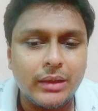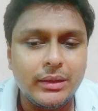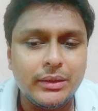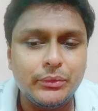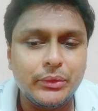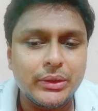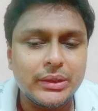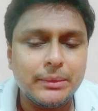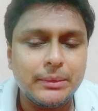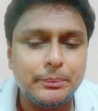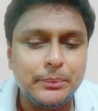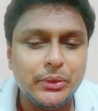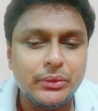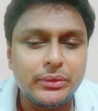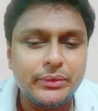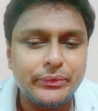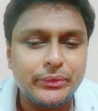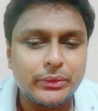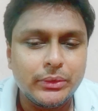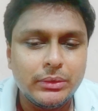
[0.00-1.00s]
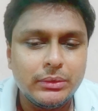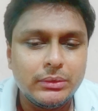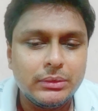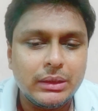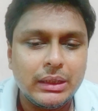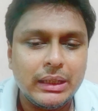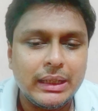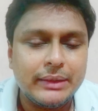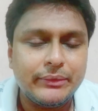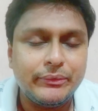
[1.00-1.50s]
it was a beautiful
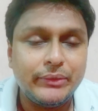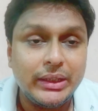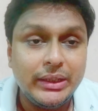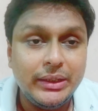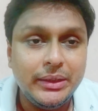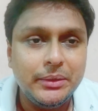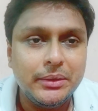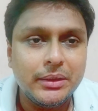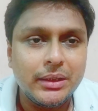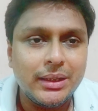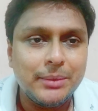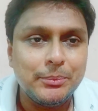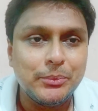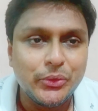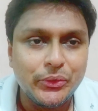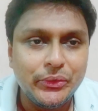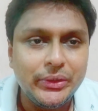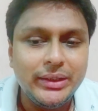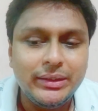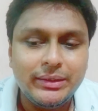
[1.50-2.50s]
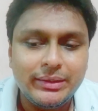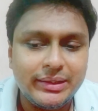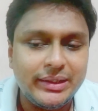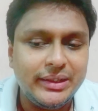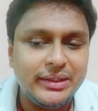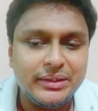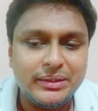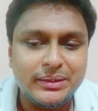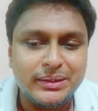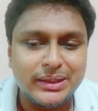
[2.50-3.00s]
and very moving
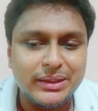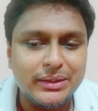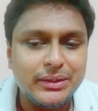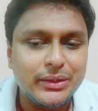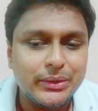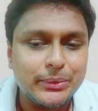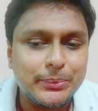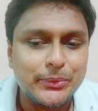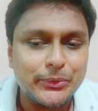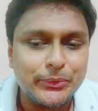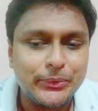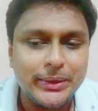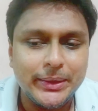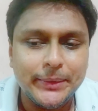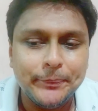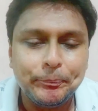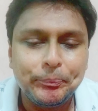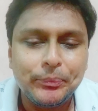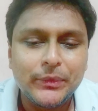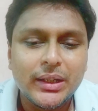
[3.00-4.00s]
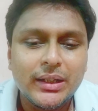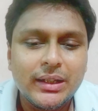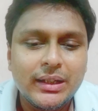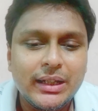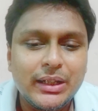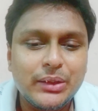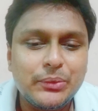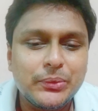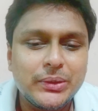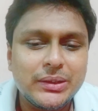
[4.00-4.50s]
scene in this movie.
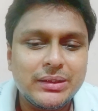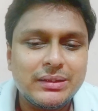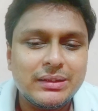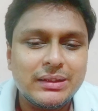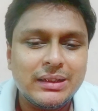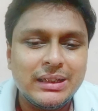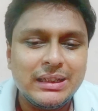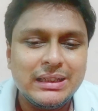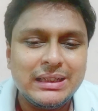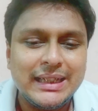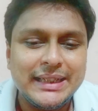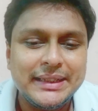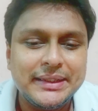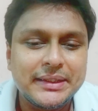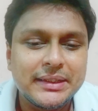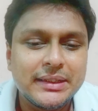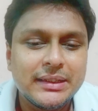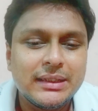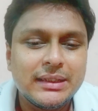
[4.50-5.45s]
It was like